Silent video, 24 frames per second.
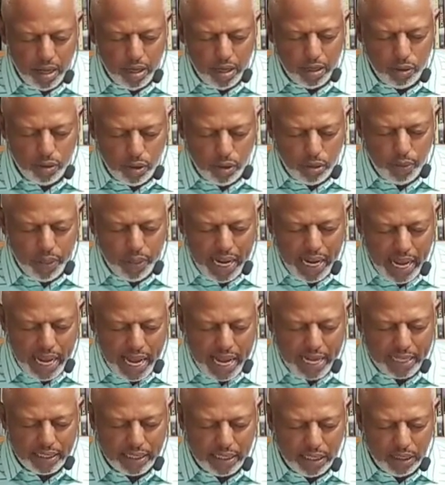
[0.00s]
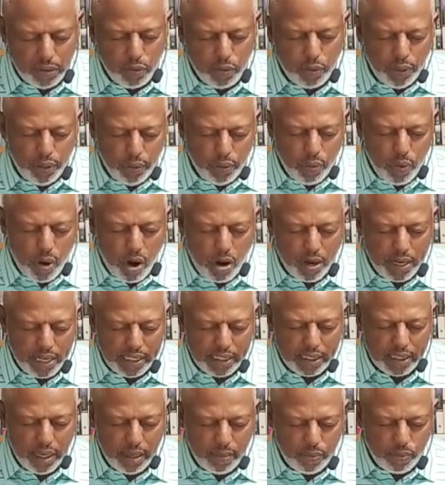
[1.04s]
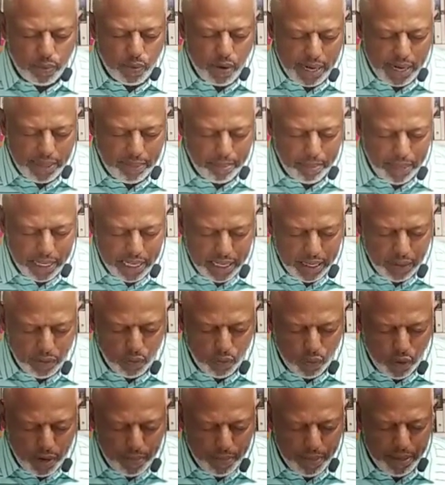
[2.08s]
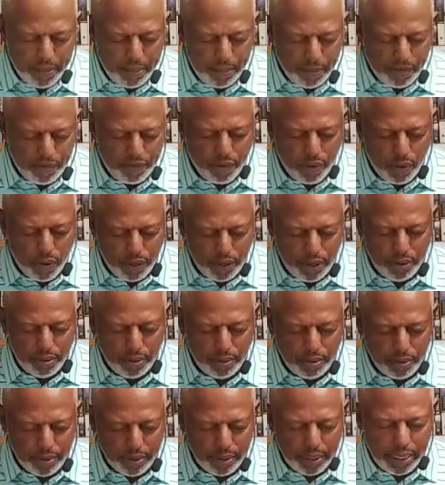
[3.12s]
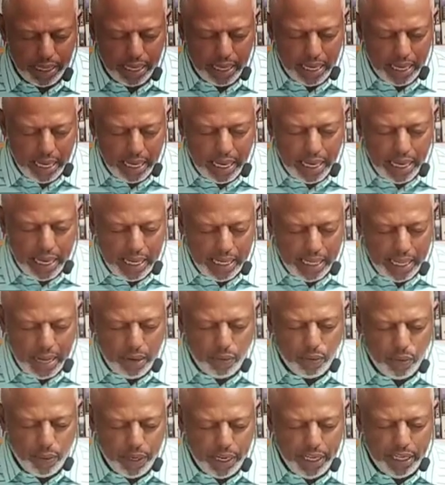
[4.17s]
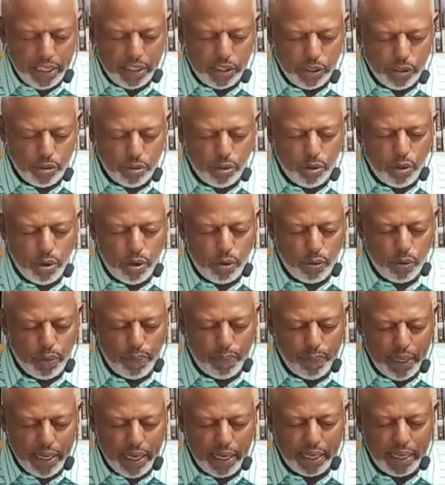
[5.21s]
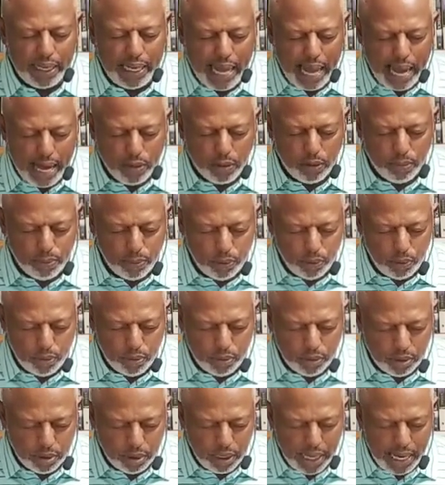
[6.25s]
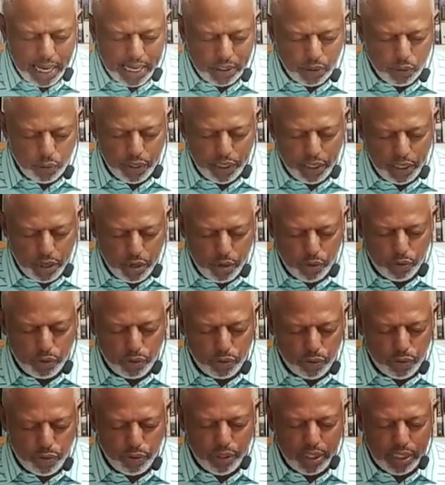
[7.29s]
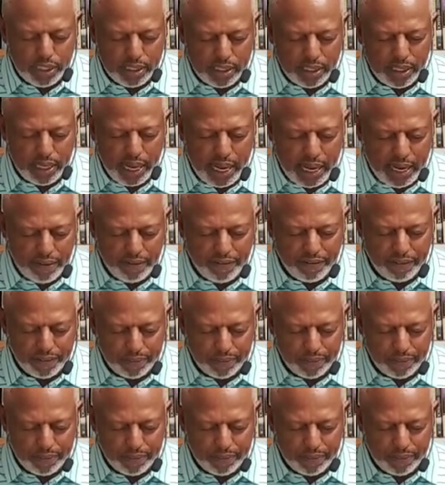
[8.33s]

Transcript: Lord, we ask that we walk as upright men and women before you, and that we too, Lord, would be accountable as we go through this life.